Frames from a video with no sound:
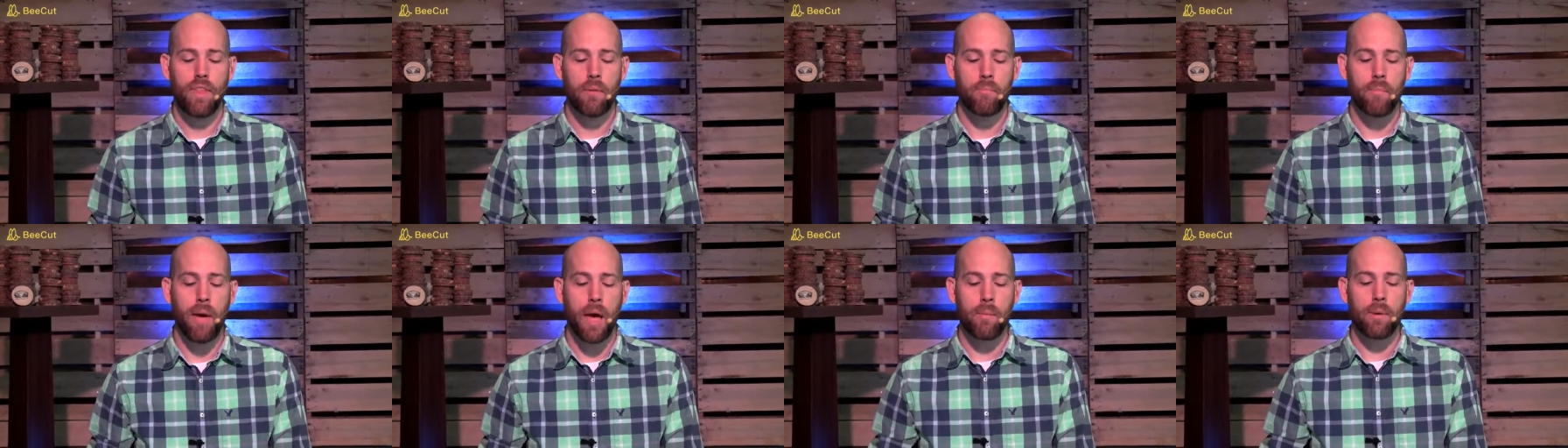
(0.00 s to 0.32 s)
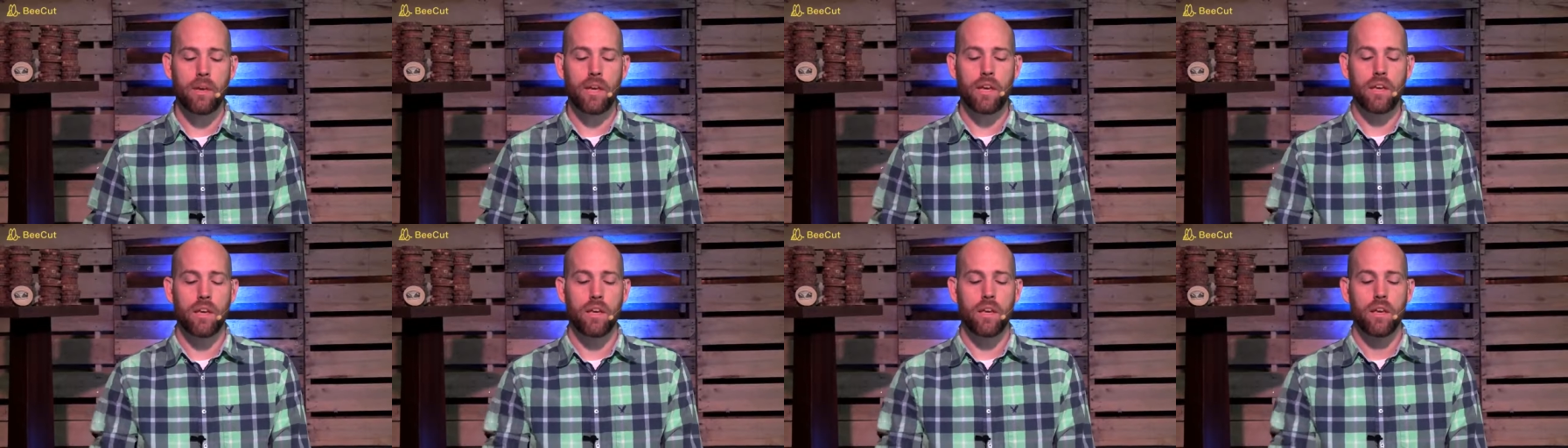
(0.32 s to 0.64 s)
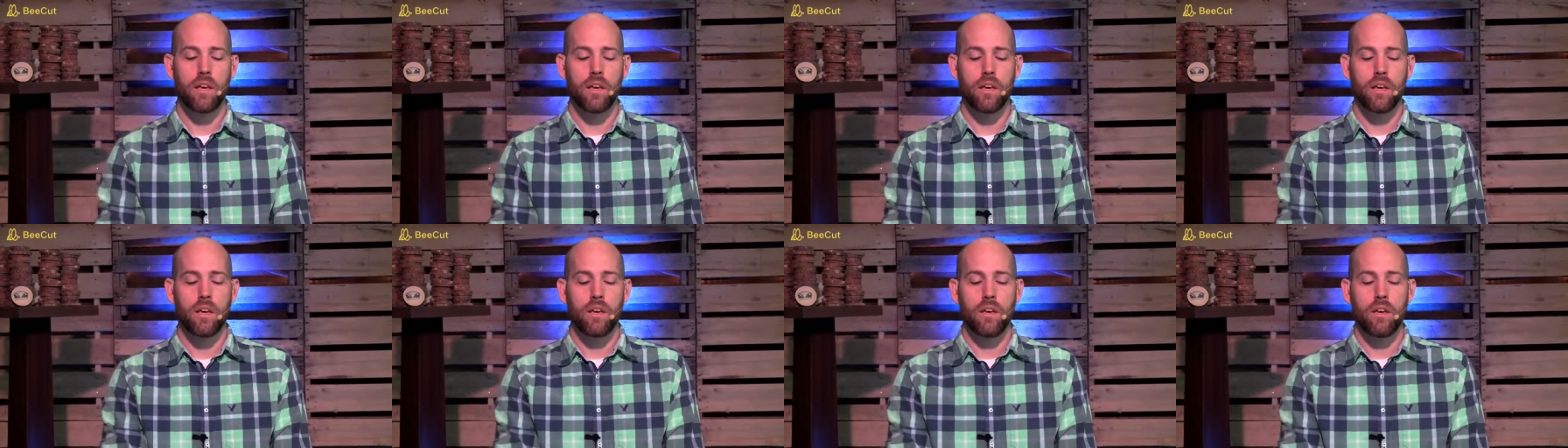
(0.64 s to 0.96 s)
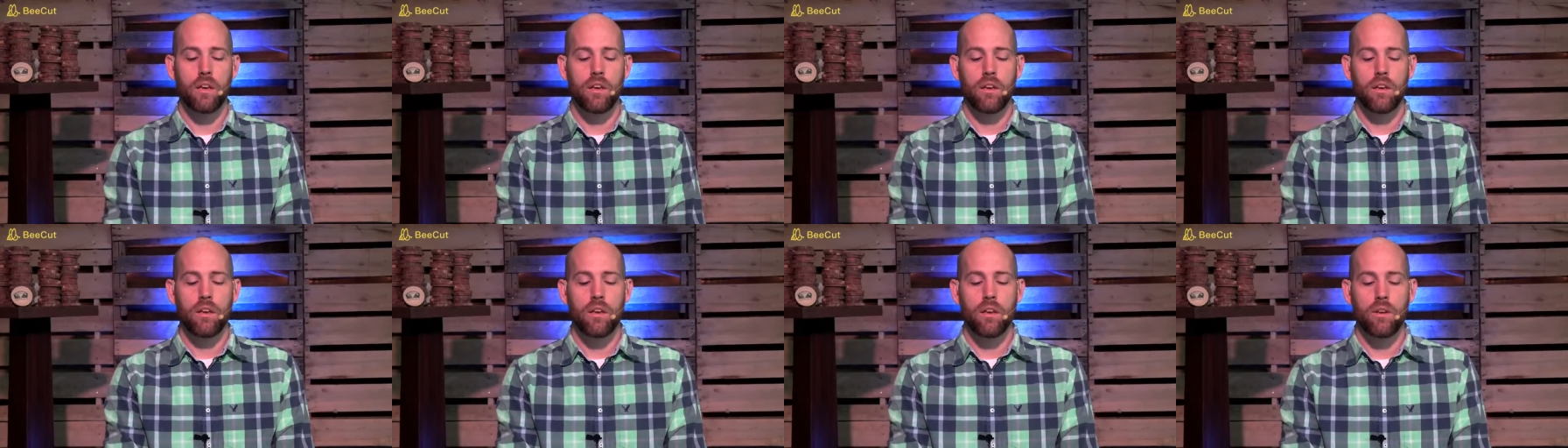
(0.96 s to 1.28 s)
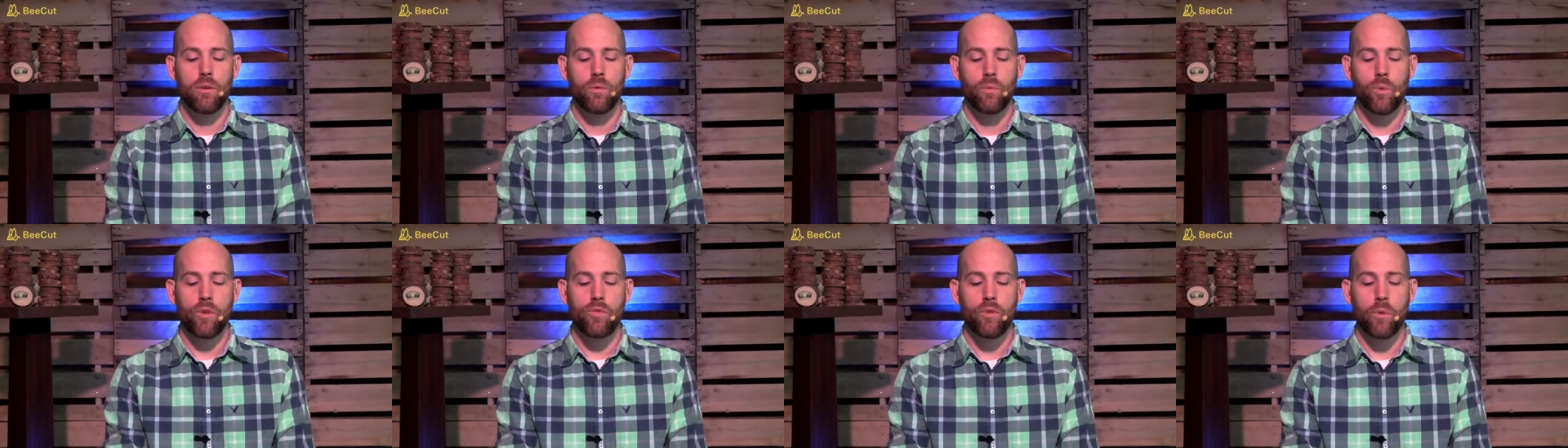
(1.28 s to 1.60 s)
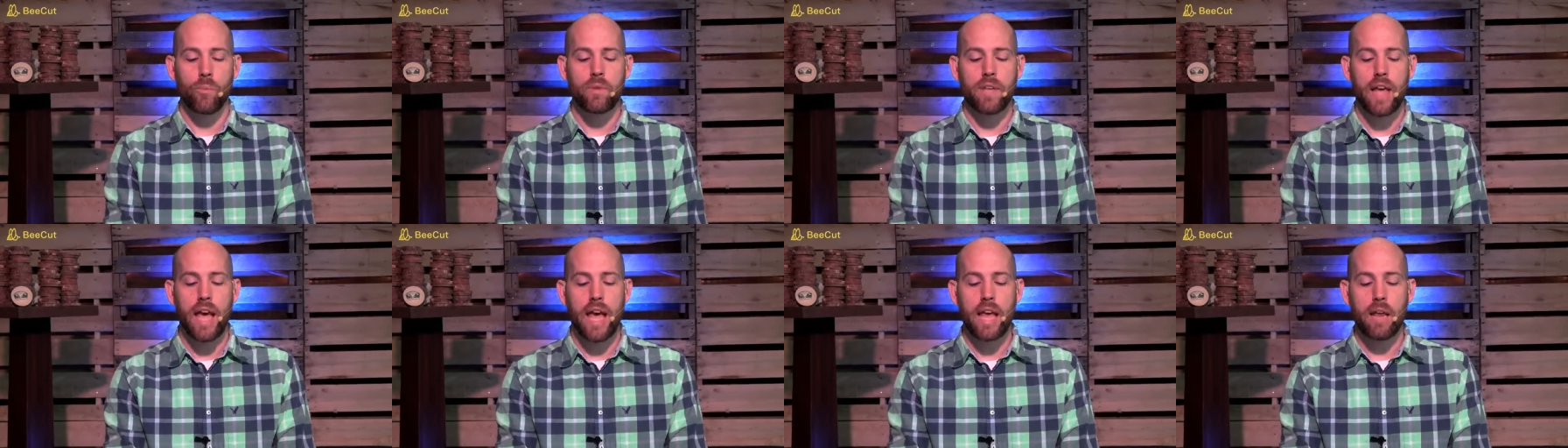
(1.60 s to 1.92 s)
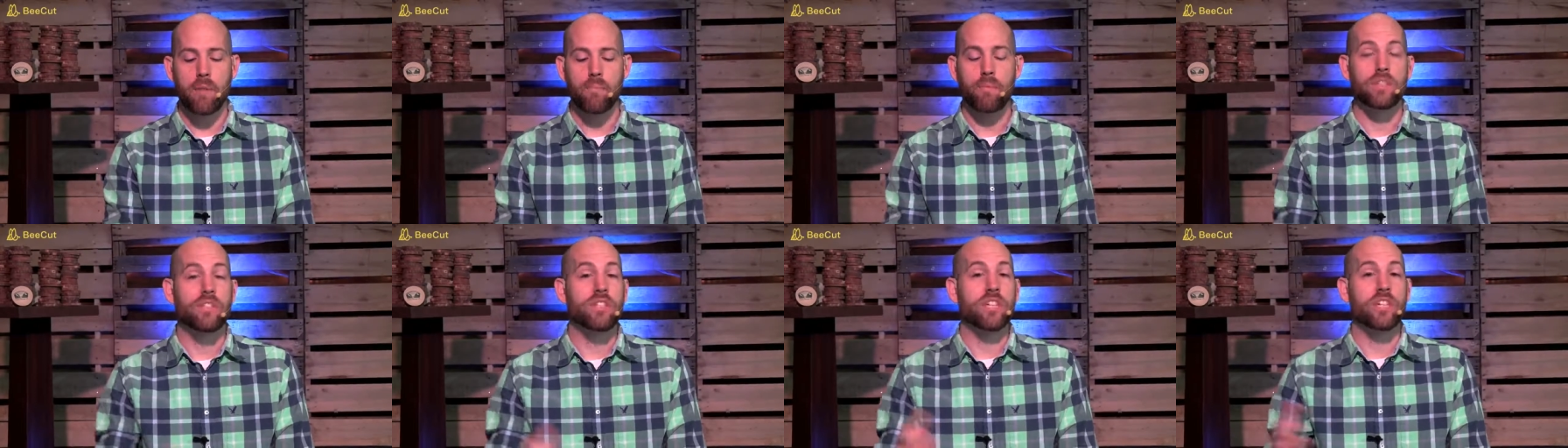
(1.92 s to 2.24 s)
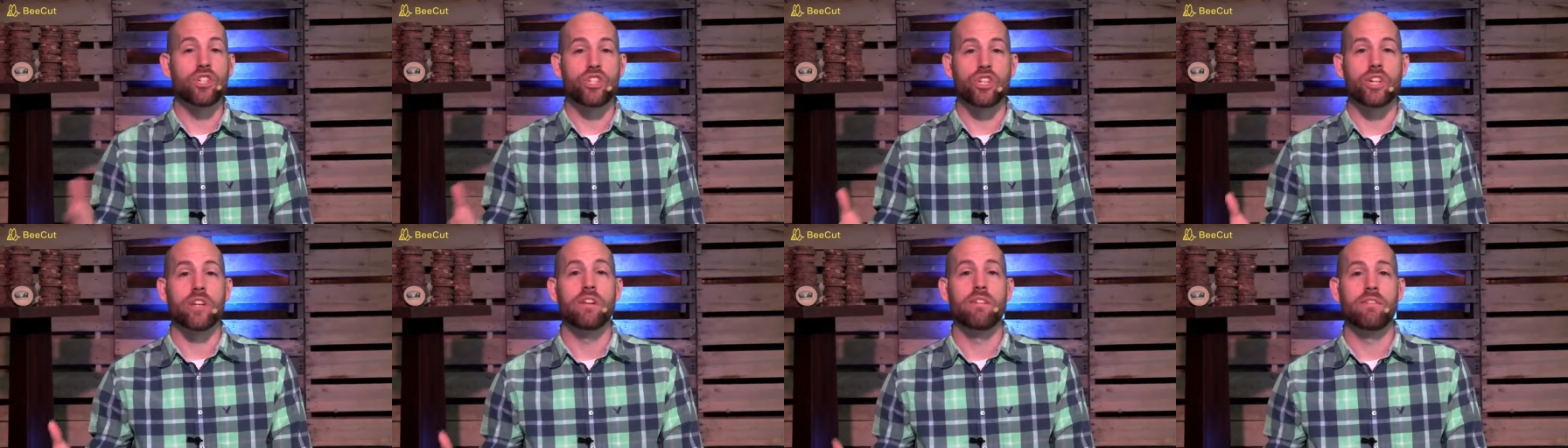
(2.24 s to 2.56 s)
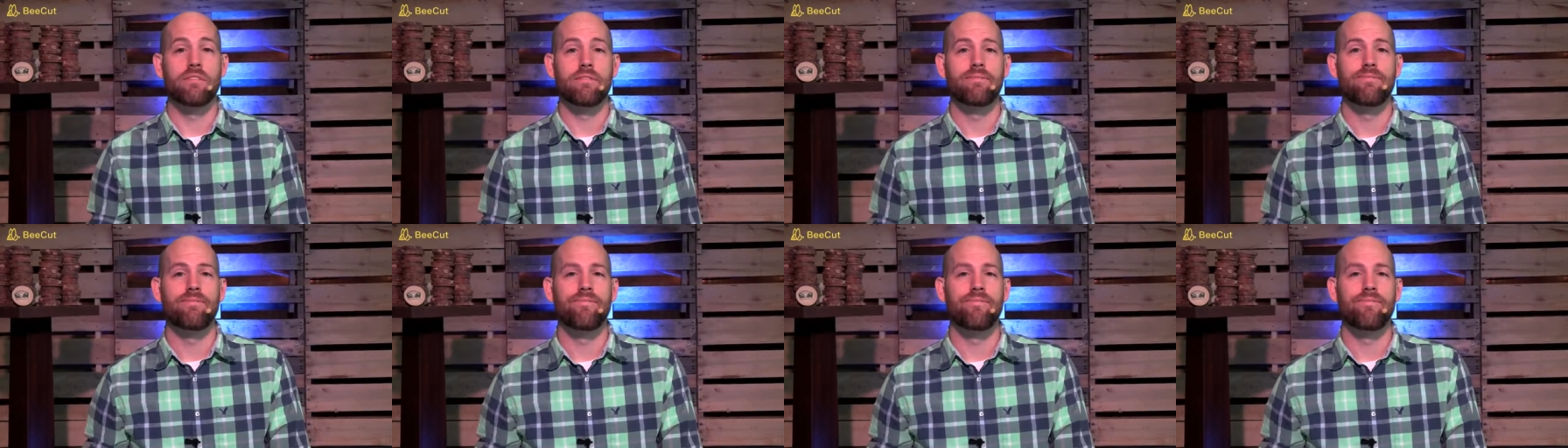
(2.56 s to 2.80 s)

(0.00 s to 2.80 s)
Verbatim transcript: Maybe we've obtained position,